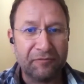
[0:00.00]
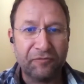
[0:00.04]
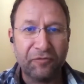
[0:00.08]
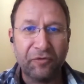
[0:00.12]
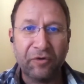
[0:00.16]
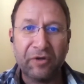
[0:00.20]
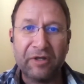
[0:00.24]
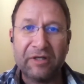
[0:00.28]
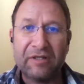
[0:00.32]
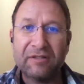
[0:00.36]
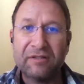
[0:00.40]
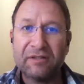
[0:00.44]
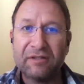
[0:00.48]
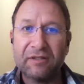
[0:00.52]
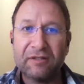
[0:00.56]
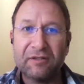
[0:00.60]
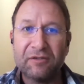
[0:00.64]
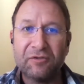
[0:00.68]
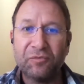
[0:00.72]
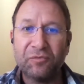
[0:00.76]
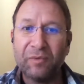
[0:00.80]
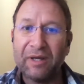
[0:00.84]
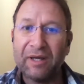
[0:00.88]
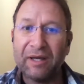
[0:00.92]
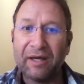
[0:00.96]
And with
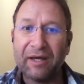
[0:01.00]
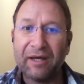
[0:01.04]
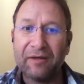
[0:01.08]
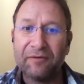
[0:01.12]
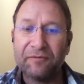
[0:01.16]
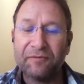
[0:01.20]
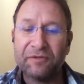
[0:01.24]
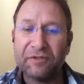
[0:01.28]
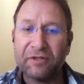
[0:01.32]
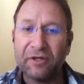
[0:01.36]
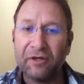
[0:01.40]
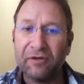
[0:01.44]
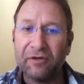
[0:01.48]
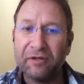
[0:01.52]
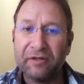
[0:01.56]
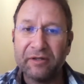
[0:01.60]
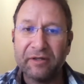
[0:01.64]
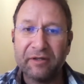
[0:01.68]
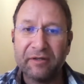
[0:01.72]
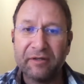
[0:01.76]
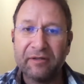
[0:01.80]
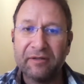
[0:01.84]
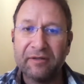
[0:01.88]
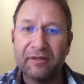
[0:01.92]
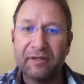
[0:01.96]
all the newest things
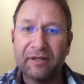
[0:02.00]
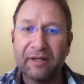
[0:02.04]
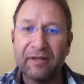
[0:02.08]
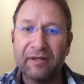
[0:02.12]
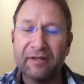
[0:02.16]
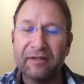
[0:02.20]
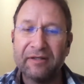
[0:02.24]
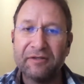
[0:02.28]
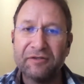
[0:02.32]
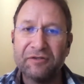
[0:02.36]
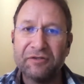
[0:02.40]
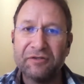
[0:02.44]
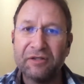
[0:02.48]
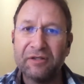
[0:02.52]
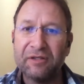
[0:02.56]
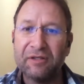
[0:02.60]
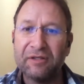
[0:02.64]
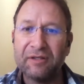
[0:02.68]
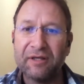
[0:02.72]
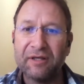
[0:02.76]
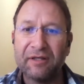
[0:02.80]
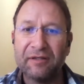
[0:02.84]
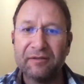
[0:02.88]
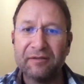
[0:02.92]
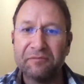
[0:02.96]
we added,
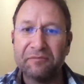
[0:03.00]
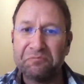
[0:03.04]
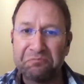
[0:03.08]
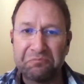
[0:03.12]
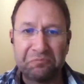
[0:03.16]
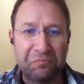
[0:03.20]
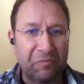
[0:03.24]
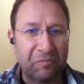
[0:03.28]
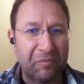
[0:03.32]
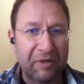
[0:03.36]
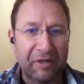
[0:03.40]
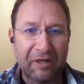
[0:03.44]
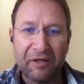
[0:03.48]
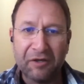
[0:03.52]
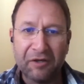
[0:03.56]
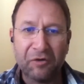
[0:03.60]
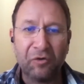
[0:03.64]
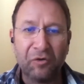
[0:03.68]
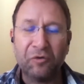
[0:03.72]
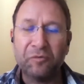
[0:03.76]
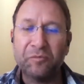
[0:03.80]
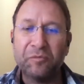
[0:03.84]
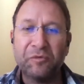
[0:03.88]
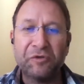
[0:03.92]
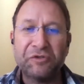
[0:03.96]
for instance,
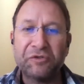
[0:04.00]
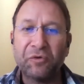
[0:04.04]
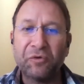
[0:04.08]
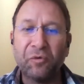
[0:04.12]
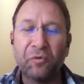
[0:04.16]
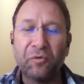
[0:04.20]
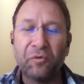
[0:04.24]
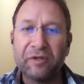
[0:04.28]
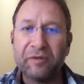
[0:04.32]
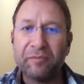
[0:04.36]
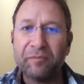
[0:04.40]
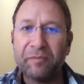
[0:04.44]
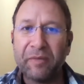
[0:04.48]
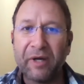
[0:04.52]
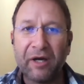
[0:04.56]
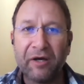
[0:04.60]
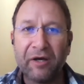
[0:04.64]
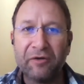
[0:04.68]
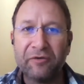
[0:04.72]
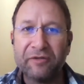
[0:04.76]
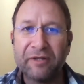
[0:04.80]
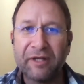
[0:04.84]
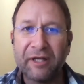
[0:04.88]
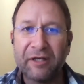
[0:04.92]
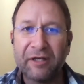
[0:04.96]
we have
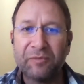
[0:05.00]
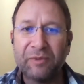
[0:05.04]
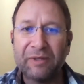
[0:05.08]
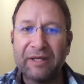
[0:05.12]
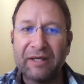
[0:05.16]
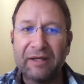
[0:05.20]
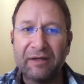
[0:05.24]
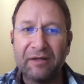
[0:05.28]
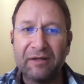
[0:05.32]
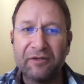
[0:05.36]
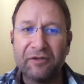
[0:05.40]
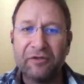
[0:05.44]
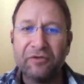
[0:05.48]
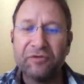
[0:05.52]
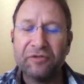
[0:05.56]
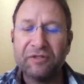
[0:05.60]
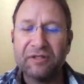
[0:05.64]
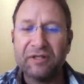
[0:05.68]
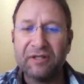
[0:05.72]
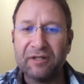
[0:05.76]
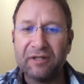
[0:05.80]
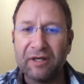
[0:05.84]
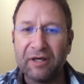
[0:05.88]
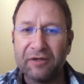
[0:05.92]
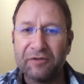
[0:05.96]
solar energy
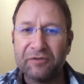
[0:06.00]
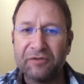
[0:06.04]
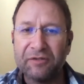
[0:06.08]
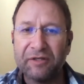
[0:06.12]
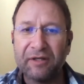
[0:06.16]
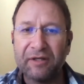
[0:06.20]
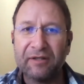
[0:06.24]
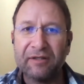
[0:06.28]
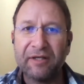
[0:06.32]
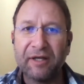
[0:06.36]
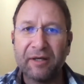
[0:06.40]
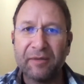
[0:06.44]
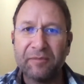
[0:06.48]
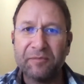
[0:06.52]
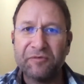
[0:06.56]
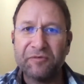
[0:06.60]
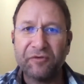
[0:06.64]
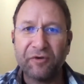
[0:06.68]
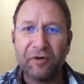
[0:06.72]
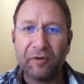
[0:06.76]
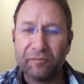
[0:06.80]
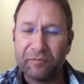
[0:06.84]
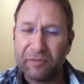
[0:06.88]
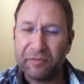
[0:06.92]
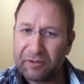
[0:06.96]
that
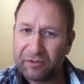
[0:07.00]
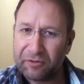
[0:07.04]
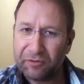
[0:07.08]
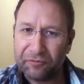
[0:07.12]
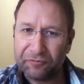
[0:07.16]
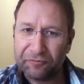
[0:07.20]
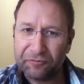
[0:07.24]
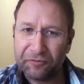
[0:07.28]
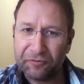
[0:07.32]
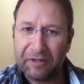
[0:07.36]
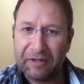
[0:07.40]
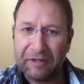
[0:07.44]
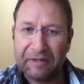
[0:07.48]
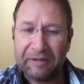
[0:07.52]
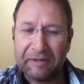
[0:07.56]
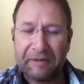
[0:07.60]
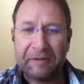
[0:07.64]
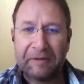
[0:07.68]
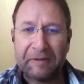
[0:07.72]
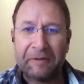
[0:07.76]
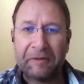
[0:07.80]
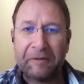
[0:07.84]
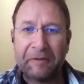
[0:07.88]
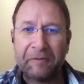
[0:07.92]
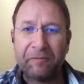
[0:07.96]
almost all the power that
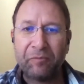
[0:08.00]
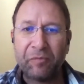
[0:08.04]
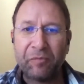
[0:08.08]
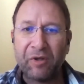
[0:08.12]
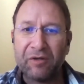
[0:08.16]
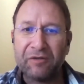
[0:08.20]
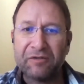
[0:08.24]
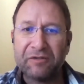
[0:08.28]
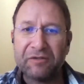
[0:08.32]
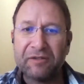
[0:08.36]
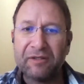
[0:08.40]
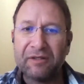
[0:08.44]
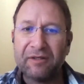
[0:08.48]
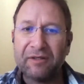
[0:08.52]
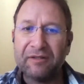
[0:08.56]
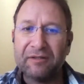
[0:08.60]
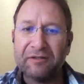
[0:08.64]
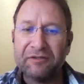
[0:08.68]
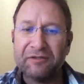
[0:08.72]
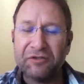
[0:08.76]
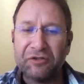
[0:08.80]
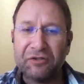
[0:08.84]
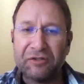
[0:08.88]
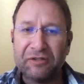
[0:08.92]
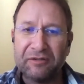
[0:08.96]
we get use in the
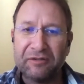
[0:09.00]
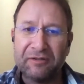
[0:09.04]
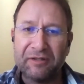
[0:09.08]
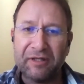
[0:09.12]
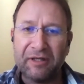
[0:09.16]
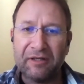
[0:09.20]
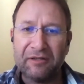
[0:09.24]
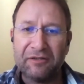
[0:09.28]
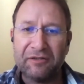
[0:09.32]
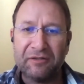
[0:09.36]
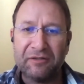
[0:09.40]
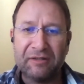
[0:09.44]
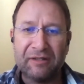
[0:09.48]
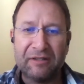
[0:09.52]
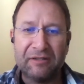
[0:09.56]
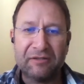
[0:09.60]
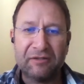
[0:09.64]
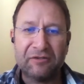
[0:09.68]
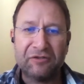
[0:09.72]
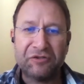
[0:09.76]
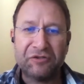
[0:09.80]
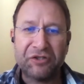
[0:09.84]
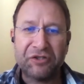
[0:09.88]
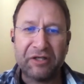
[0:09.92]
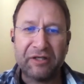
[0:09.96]
hotel comes from
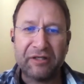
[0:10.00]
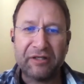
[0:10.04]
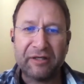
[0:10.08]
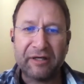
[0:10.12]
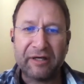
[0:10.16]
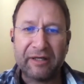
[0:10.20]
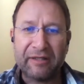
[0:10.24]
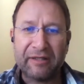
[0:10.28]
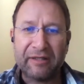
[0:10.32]
the roof,